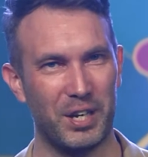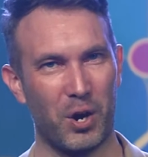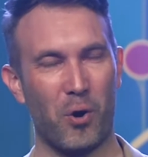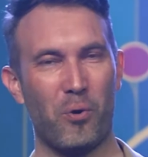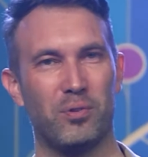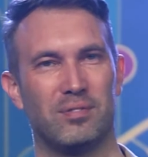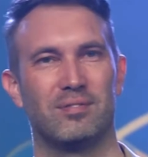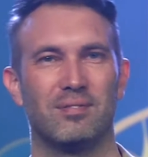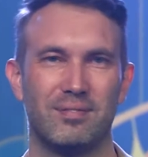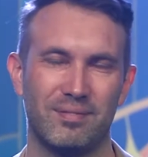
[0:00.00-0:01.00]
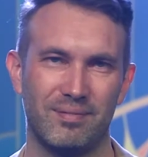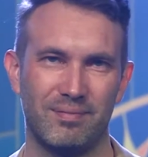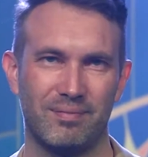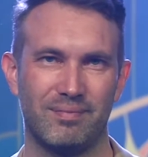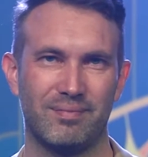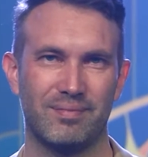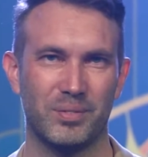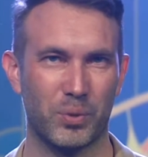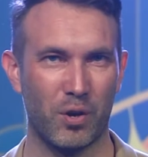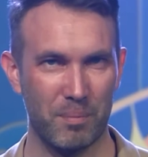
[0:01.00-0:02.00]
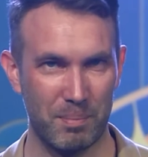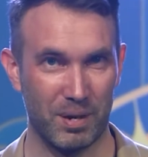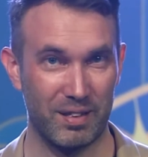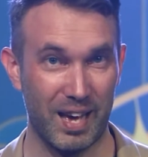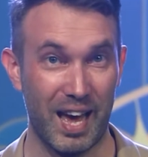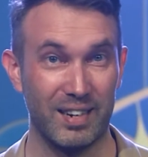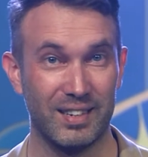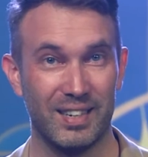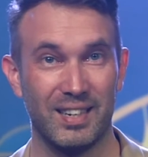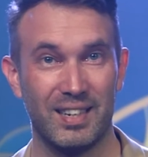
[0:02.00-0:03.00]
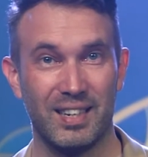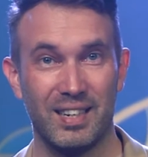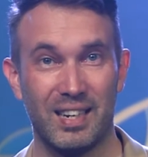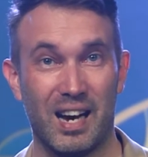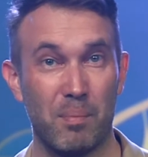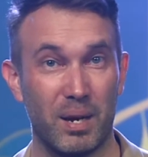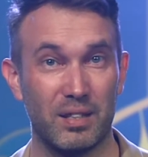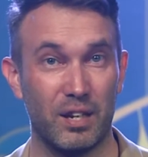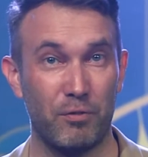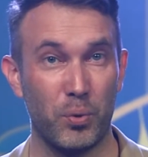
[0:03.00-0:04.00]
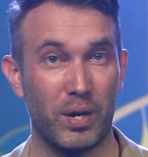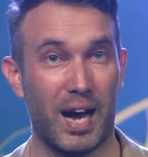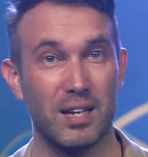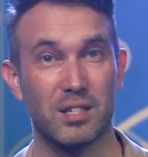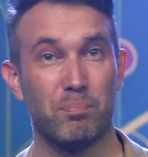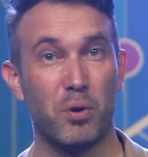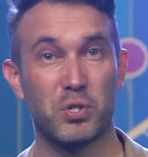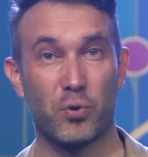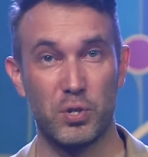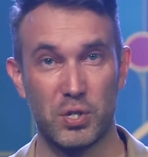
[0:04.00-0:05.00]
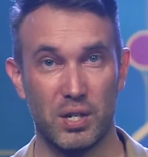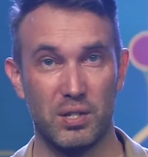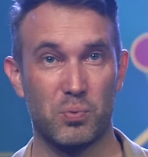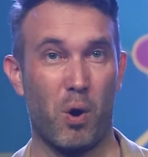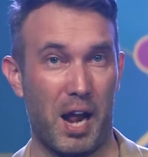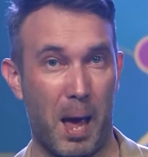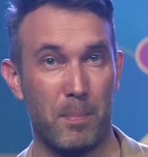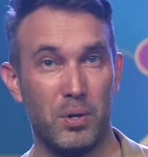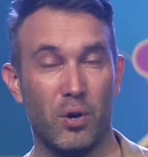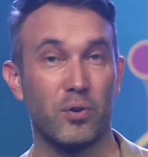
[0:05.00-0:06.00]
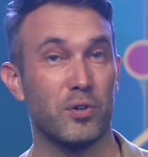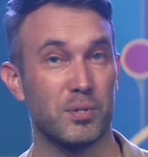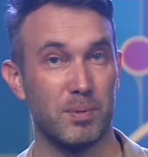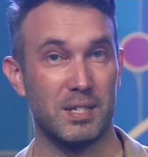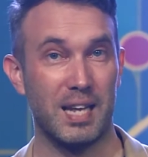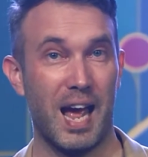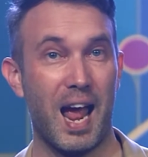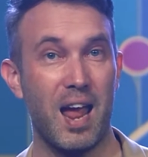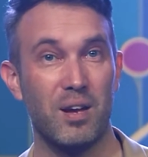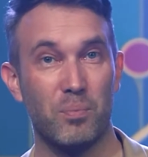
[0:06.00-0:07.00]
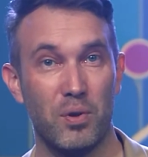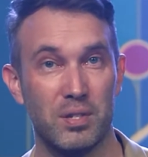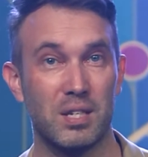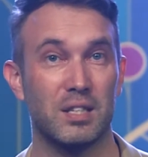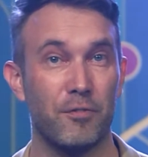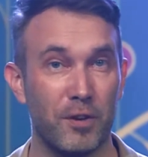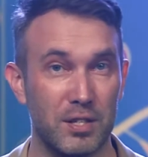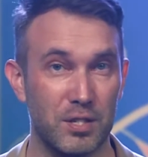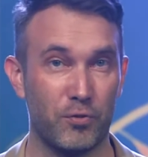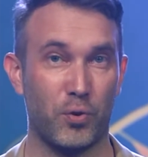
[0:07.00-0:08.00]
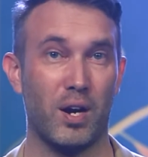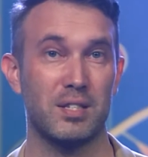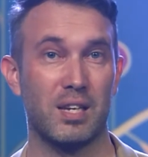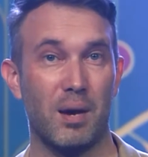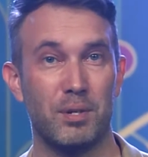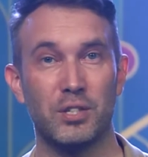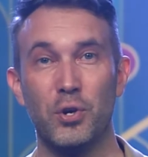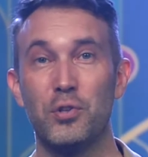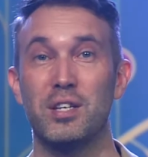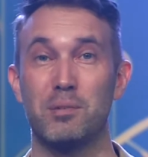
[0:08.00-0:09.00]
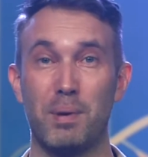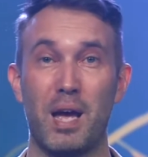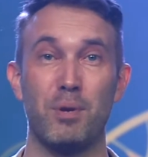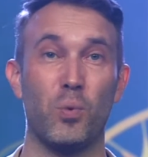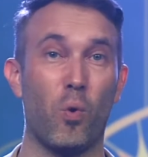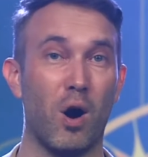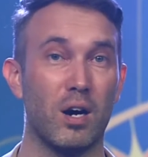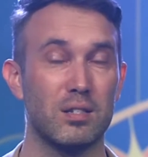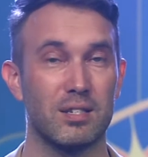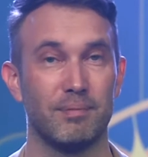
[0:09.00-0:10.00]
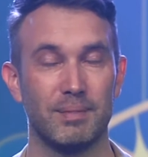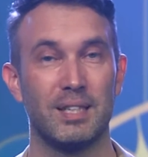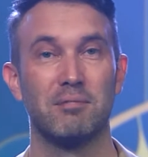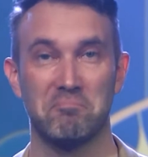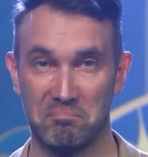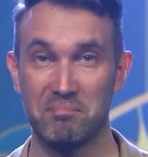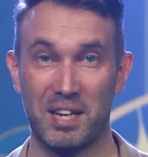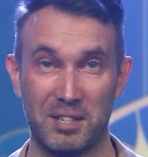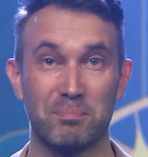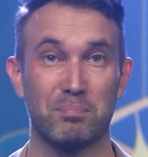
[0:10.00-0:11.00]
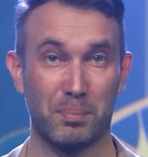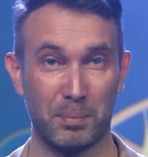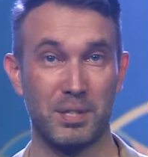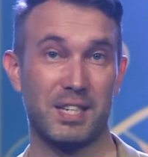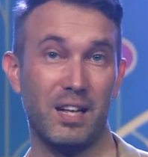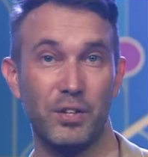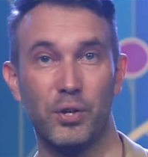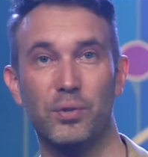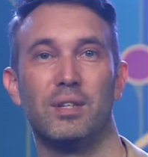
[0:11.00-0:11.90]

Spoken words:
know. What do I mean by that? I mean that if you would ask most Christians what happened on Christmas Day and what the significance of Christ coming to earth as a baby was, they could probably tell you.